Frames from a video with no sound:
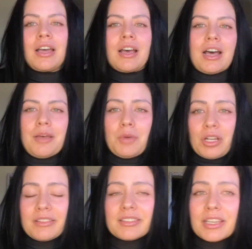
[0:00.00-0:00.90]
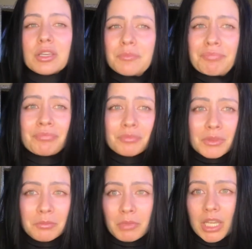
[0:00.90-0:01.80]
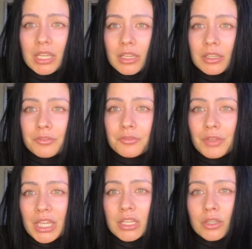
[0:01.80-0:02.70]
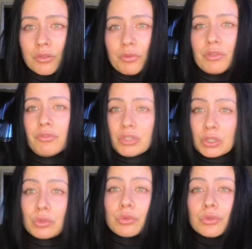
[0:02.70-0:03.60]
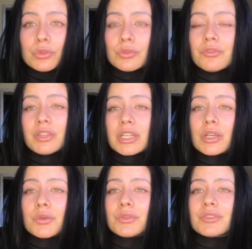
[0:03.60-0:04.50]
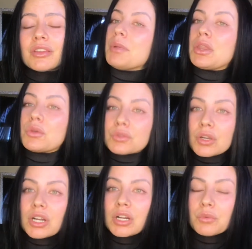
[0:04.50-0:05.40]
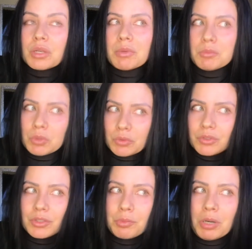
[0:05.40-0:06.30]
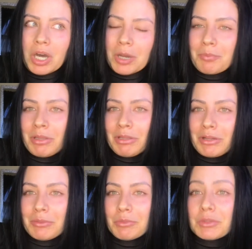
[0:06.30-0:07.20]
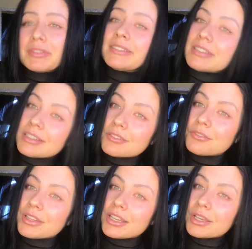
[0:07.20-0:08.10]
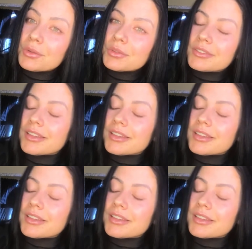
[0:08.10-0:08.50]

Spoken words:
Honestly, my fake review videos, those are one of my most popular, most seen videos.